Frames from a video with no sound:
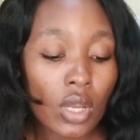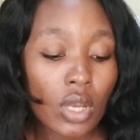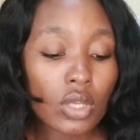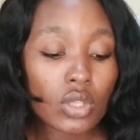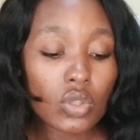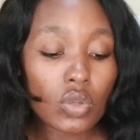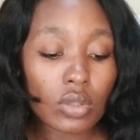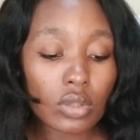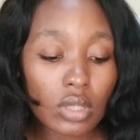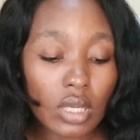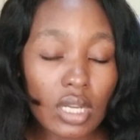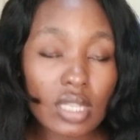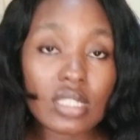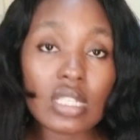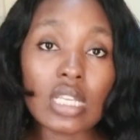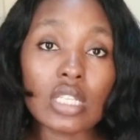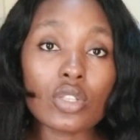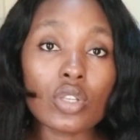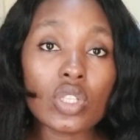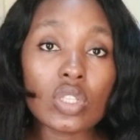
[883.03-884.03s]
So on
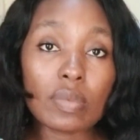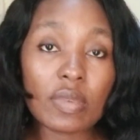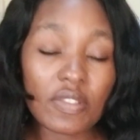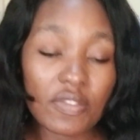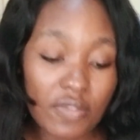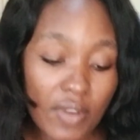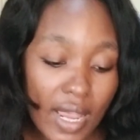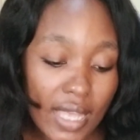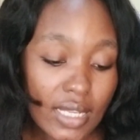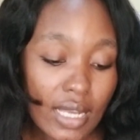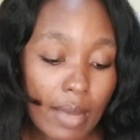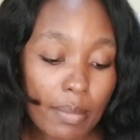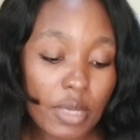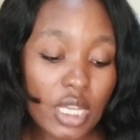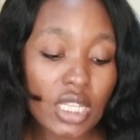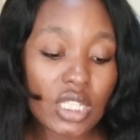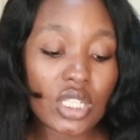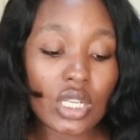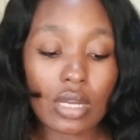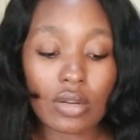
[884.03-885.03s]
Thursday is going to be fried
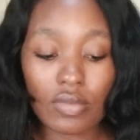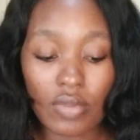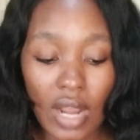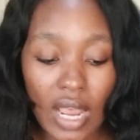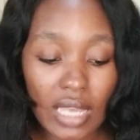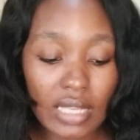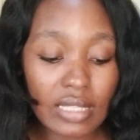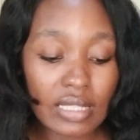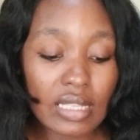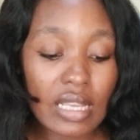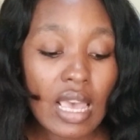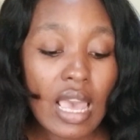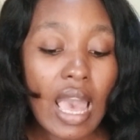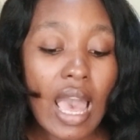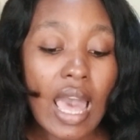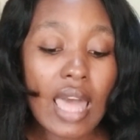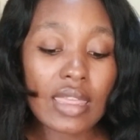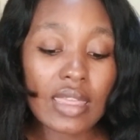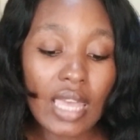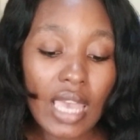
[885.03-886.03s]
cabbage and rice,
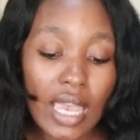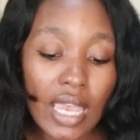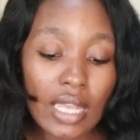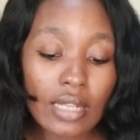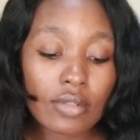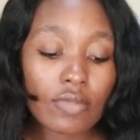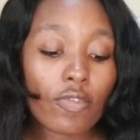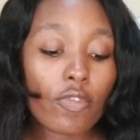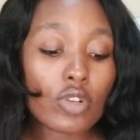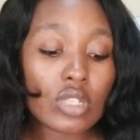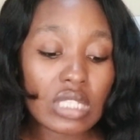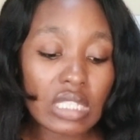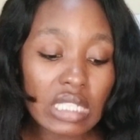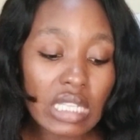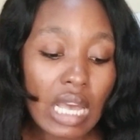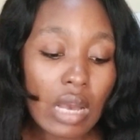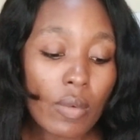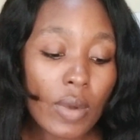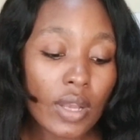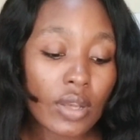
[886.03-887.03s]
and then for
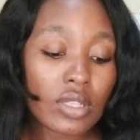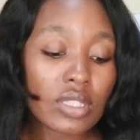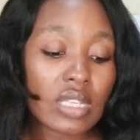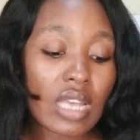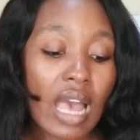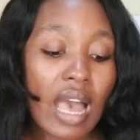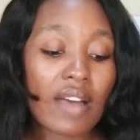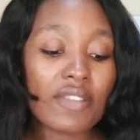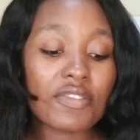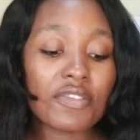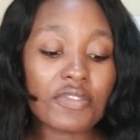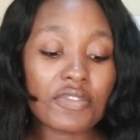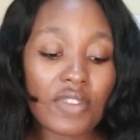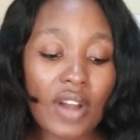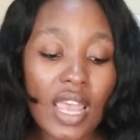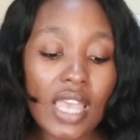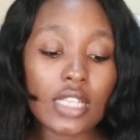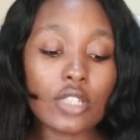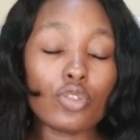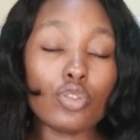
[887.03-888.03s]
dinner we're going to have fried